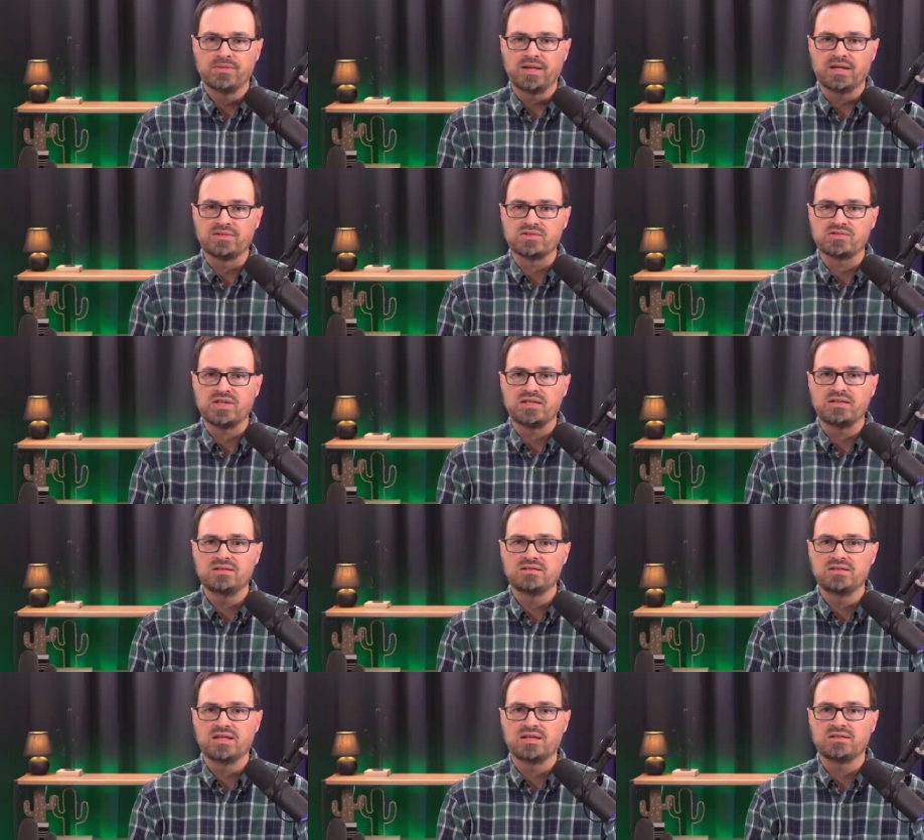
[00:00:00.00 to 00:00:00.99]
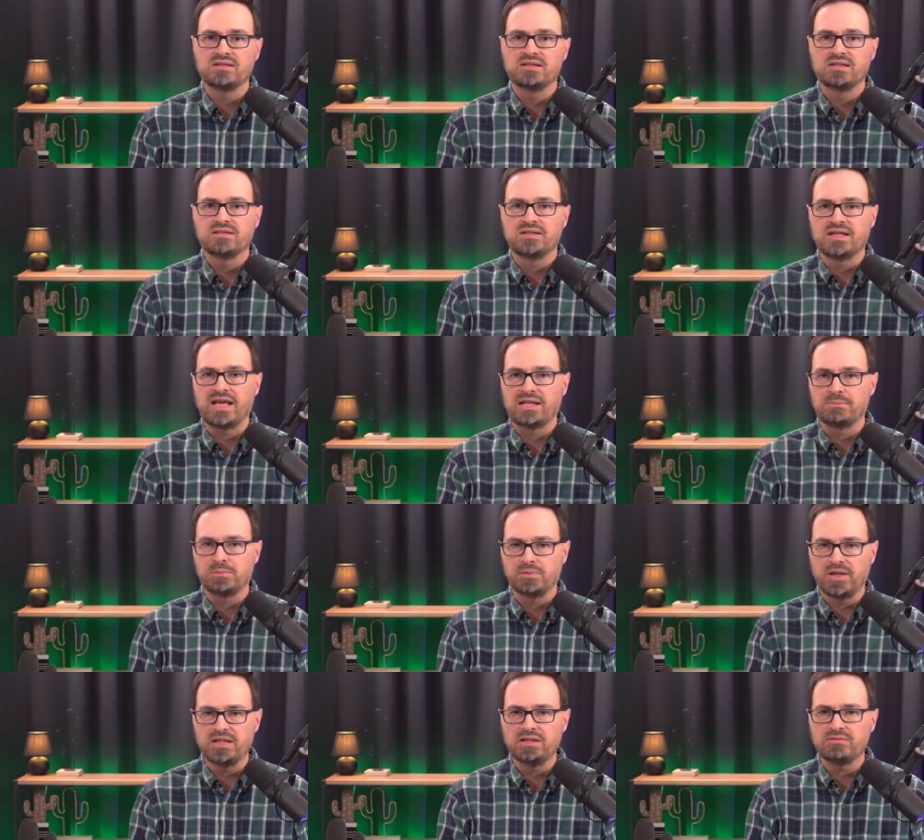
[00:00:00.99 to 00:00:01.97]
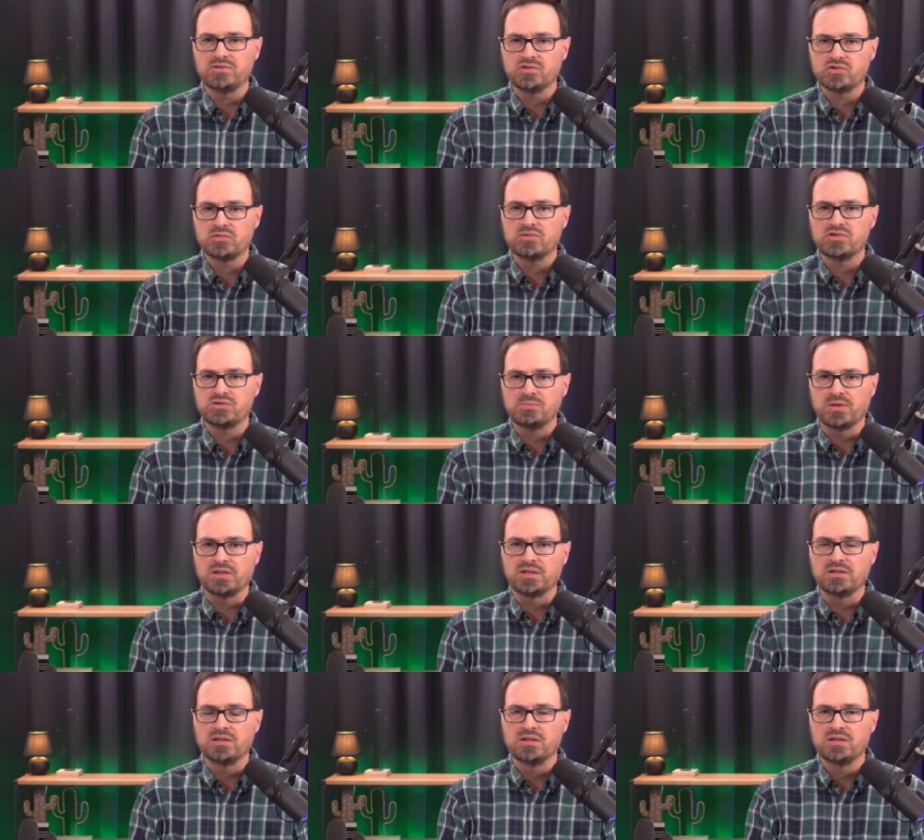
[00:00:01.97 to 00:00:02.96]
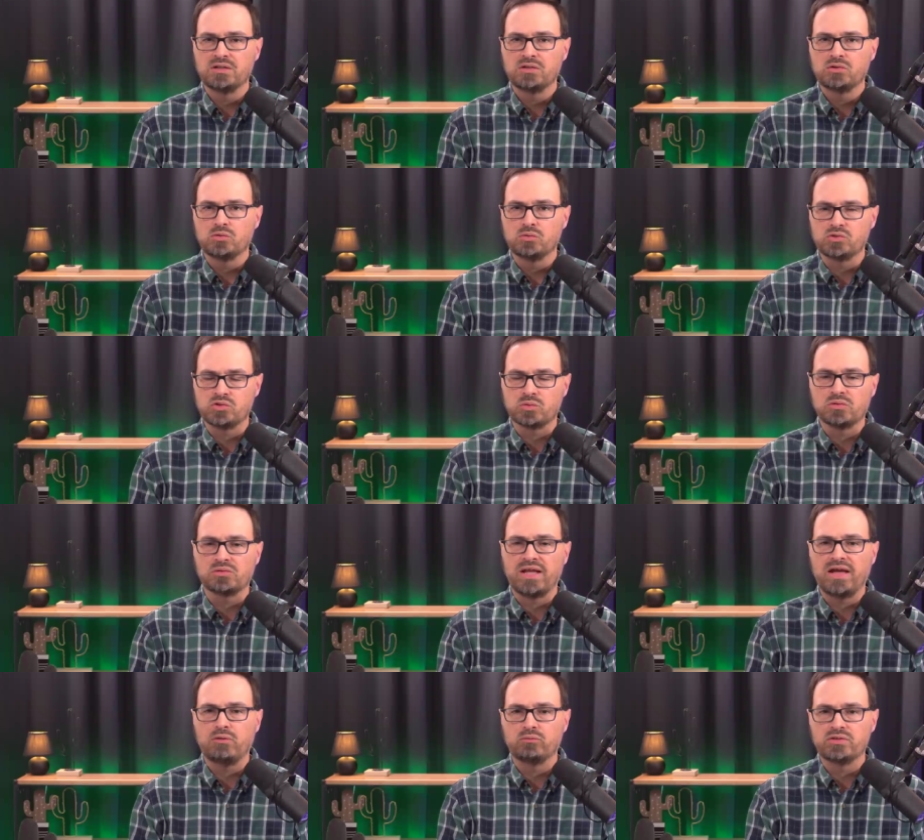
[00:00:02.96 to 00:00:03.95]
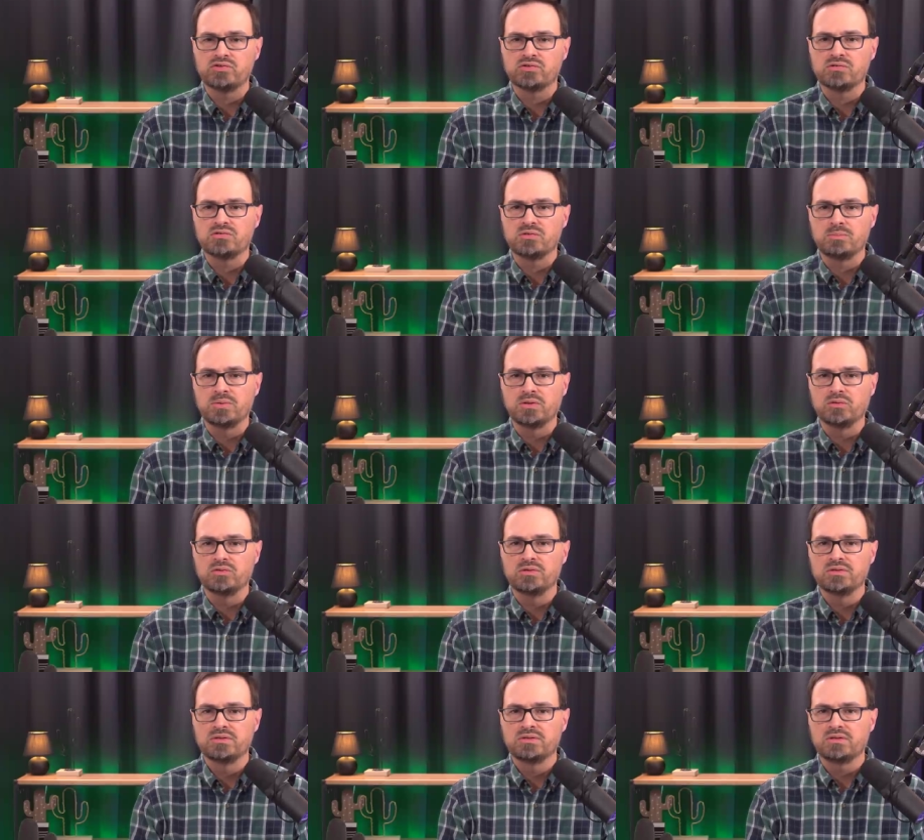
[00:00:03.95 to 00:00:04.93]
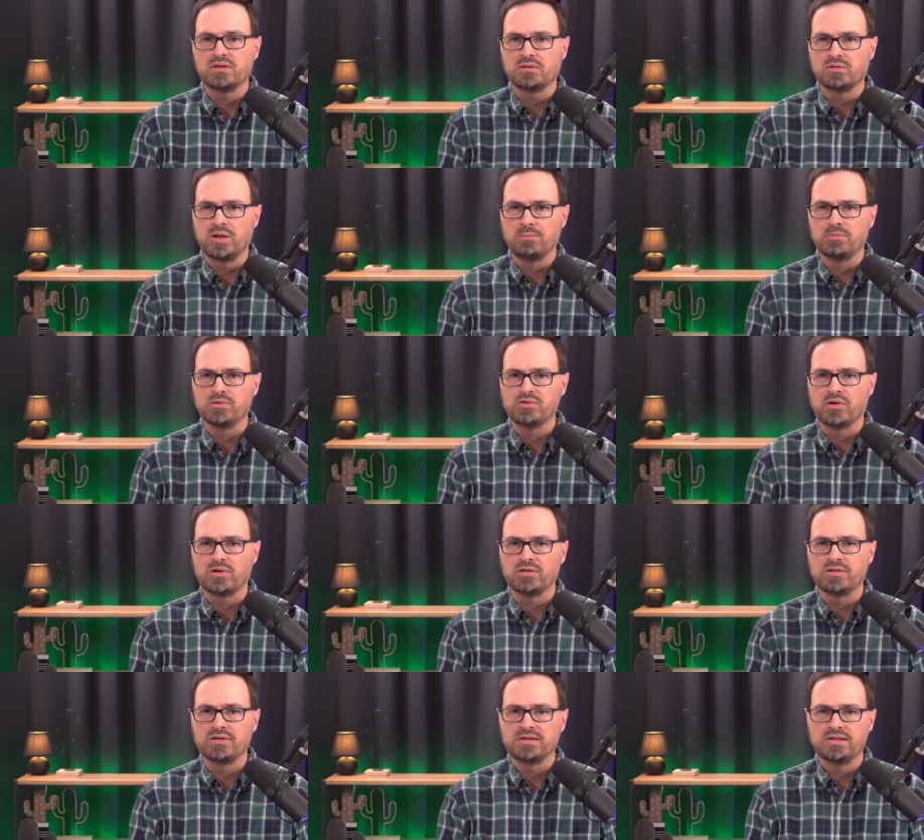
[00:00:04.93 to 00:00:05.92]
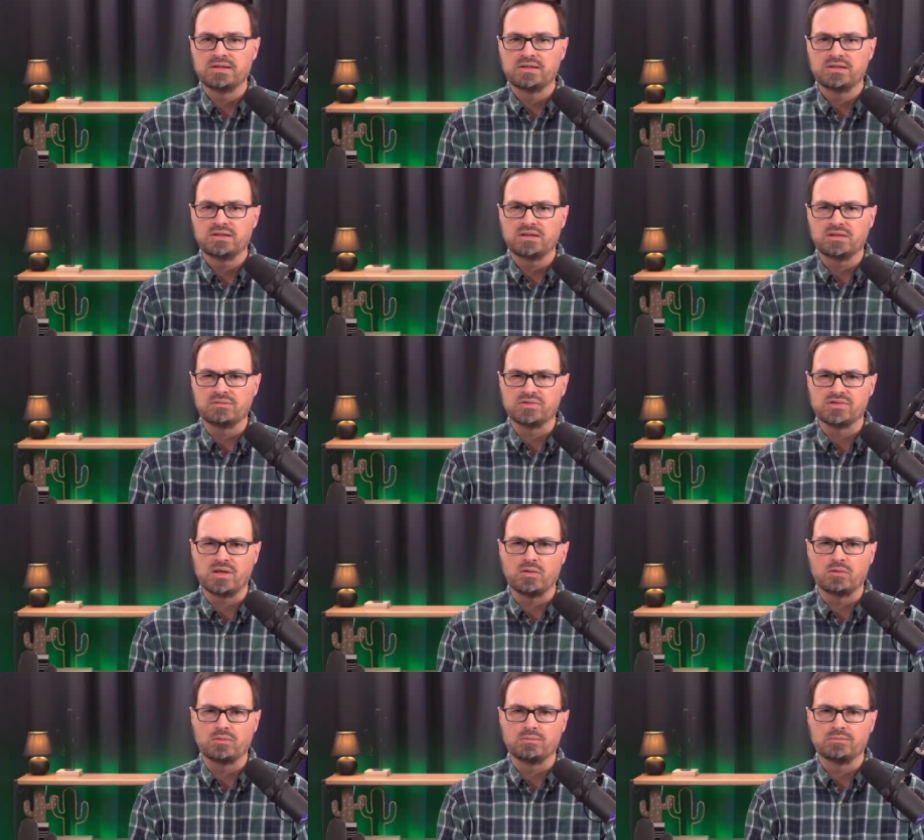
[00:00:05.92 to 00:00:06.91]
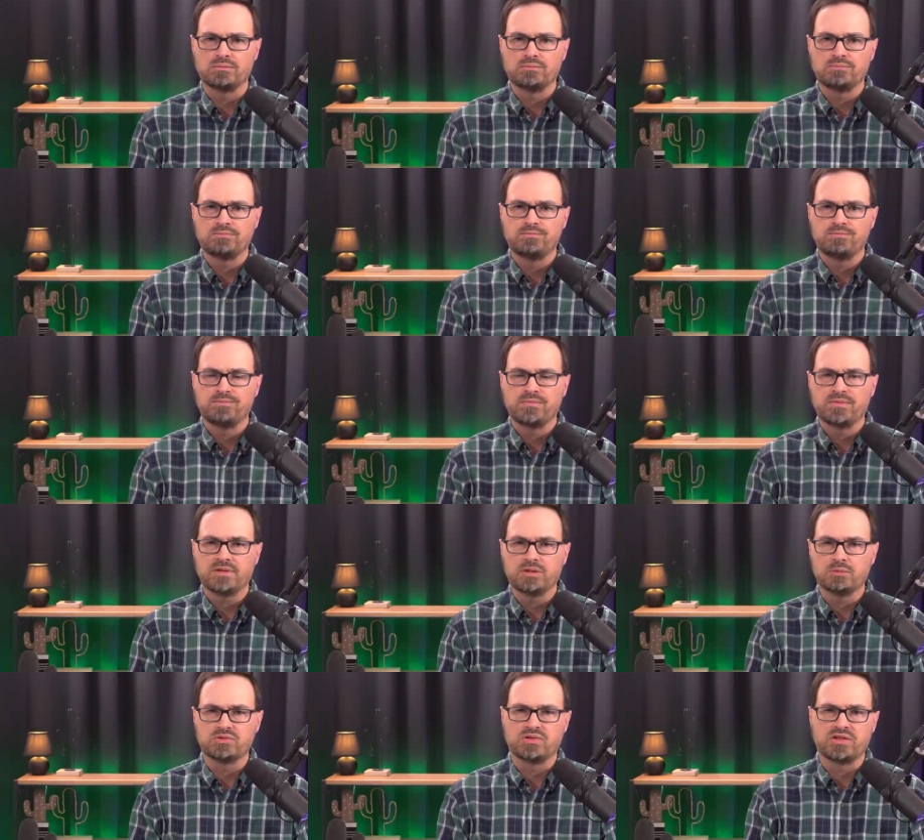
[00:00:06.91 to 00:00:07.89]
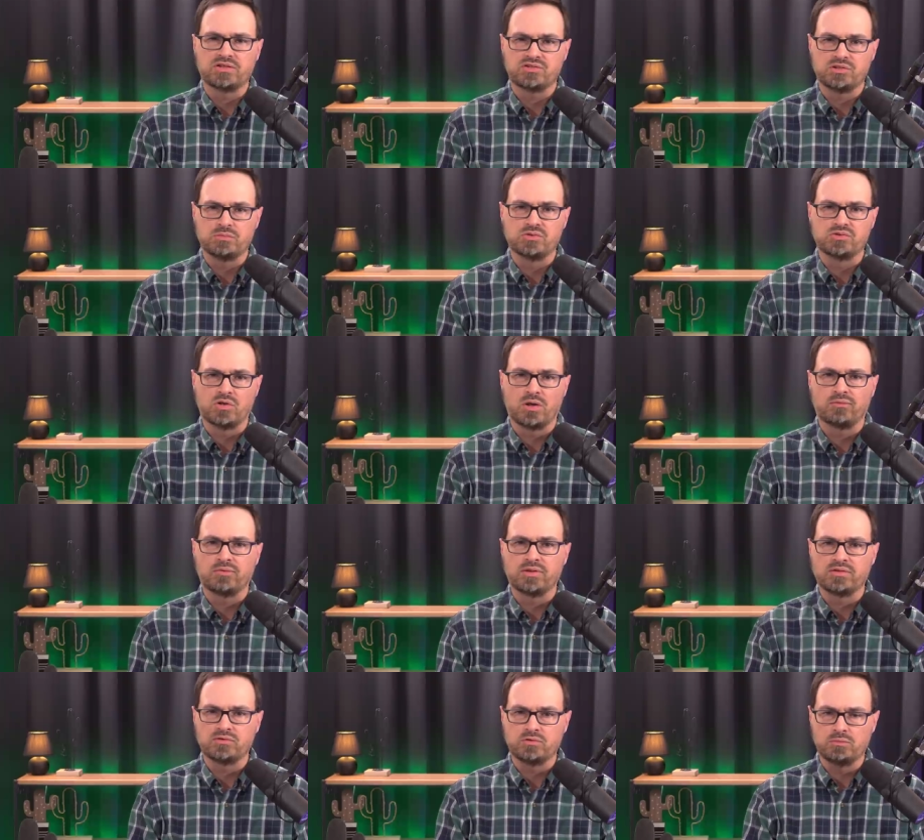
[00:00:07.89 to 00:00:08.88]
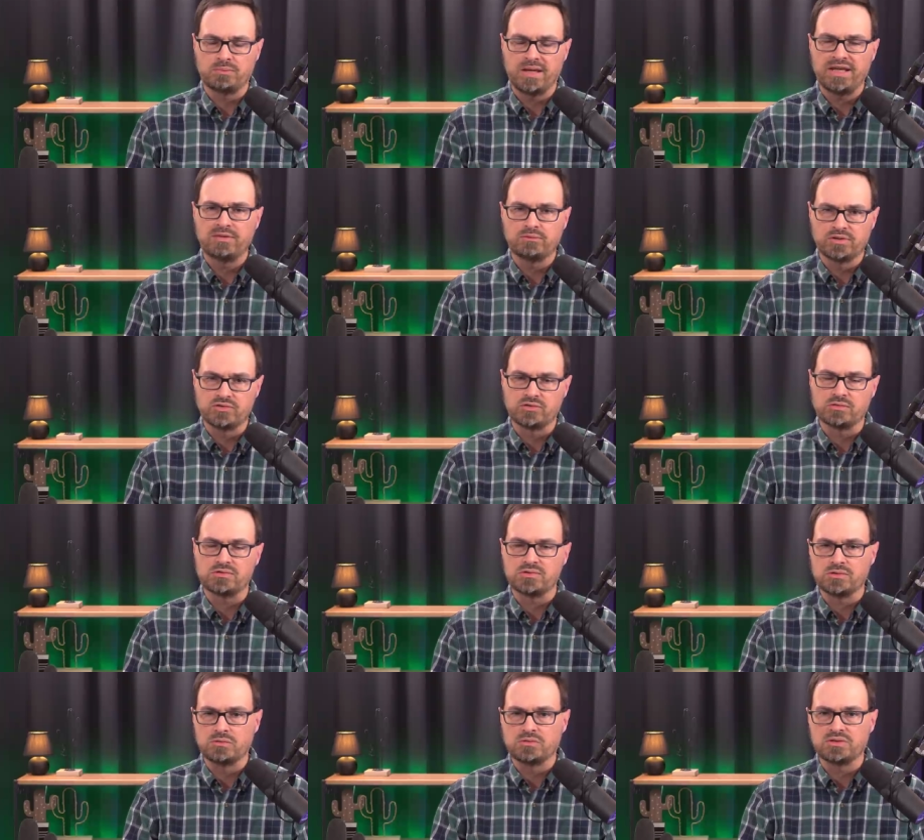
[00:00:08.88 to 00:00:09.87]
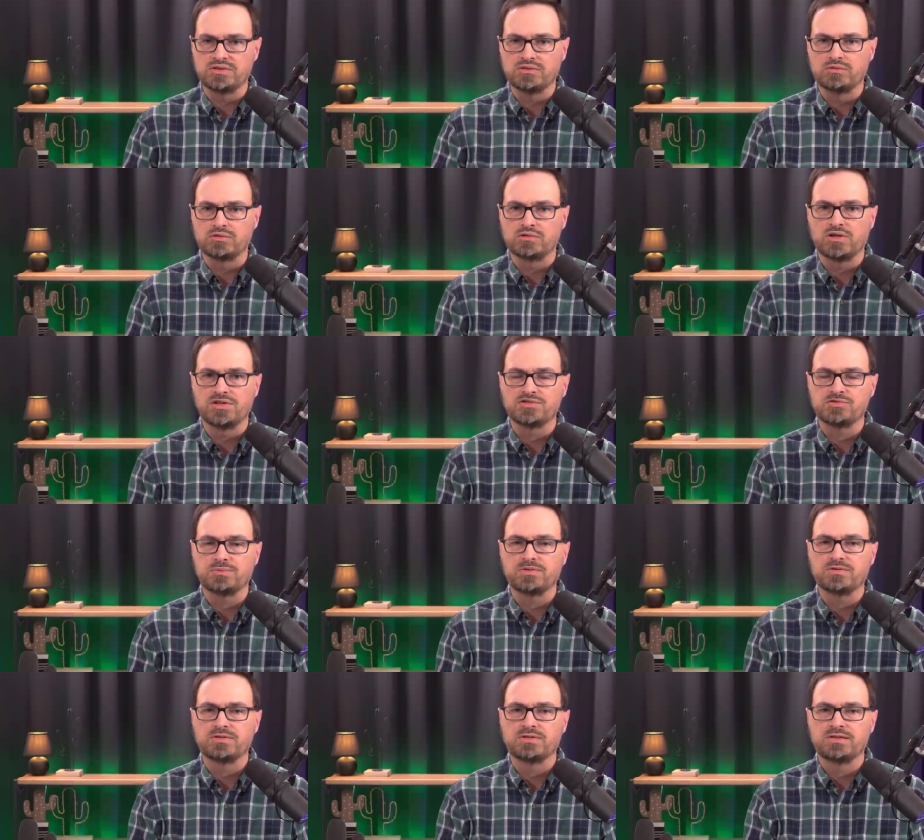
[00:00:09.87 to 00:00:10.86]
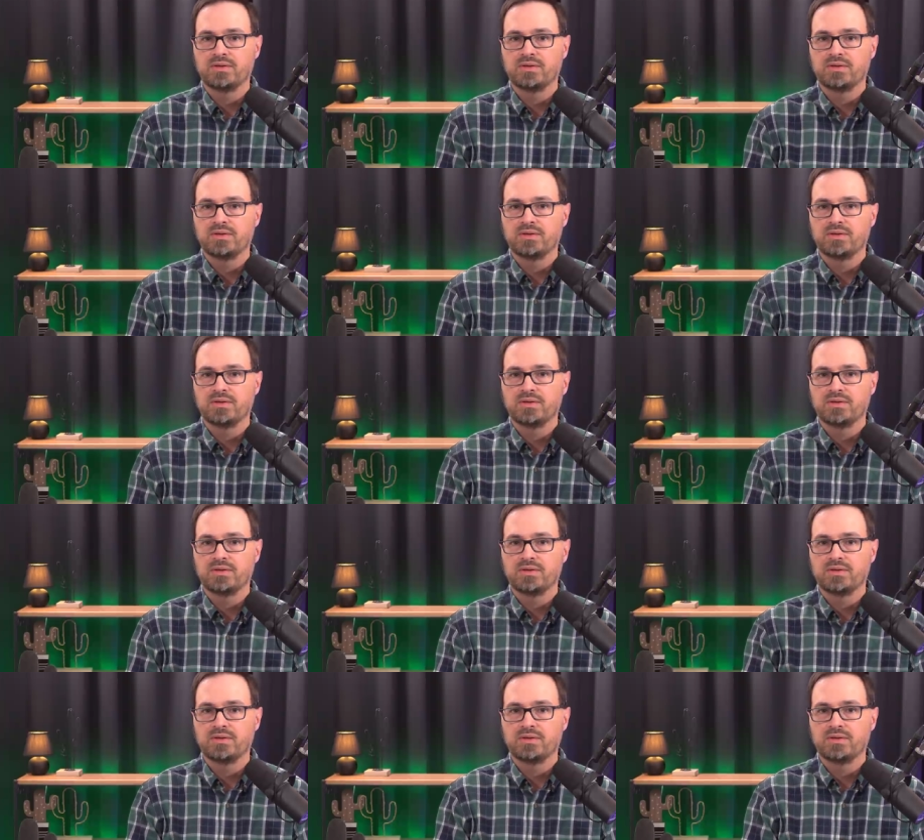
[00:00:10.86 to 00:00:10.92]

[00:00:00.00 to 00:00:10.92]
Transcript: and stated that they had plenty of insurance money which would allow Richard to build a lumber yard of his own. It was like she was offering to pay Richard to kill her husband.